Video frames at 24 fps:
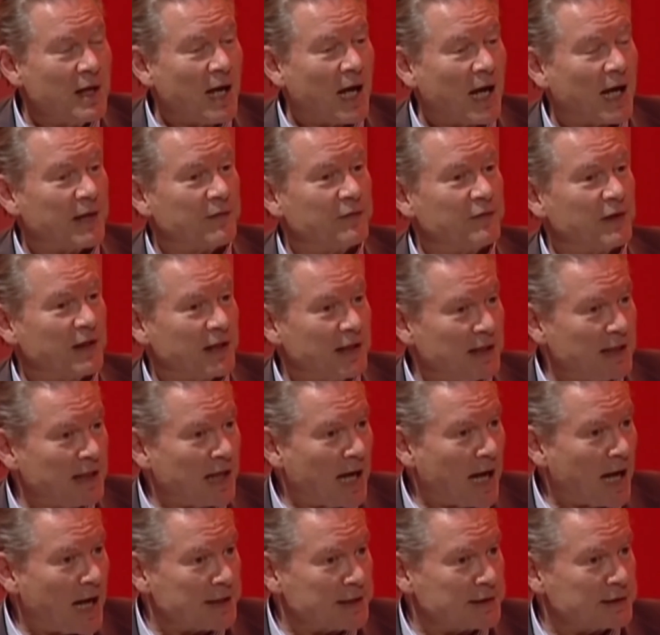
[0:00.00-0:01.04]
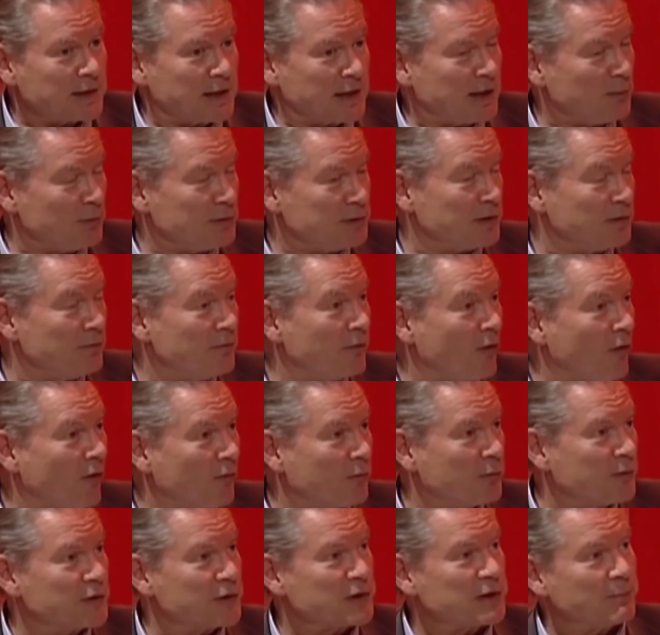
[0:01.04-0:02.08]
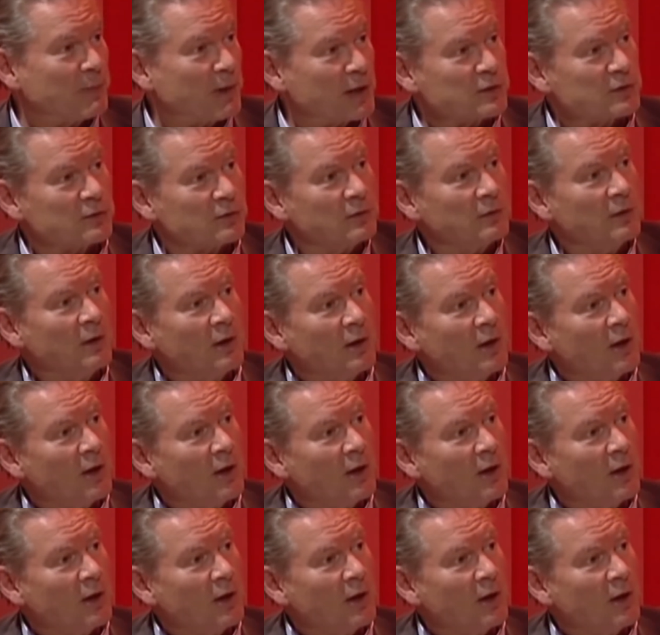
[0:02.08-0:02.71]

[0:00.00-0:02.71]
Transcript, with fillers: And he had, he was involved with a special